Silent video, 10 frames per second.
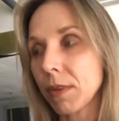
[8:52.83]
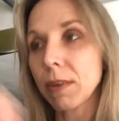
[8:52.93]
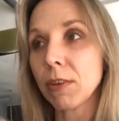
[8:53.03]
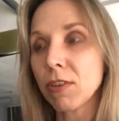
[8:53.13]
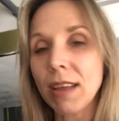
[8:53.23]

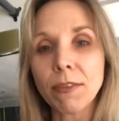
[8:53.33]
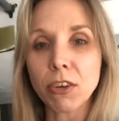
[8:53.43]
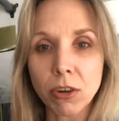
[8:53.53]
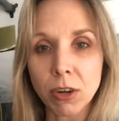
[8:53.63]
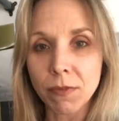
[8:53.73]
just have to
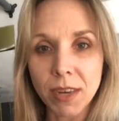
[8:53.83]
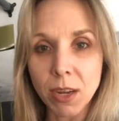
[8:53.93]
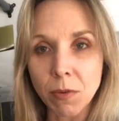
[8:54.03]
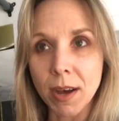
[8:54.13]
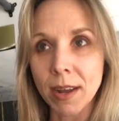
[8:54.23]
turn your
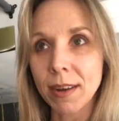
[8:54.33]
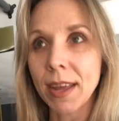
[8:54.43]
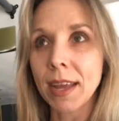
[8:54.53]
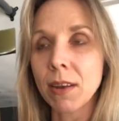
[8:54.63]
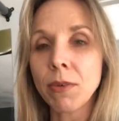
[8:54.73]
video on,
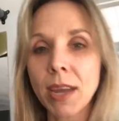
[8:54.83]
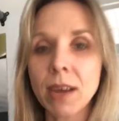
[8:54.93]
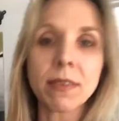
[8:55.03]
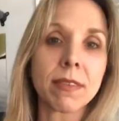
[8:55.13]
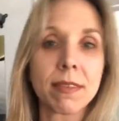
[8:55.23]
and who
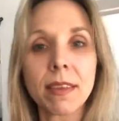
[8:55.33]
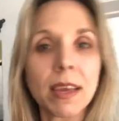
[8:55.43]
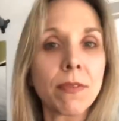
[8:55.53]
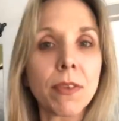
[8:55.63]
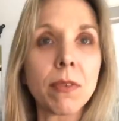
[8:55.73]
cares
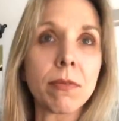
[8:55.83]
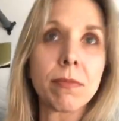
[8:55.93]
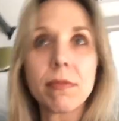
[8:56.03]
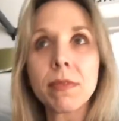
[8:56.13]
if you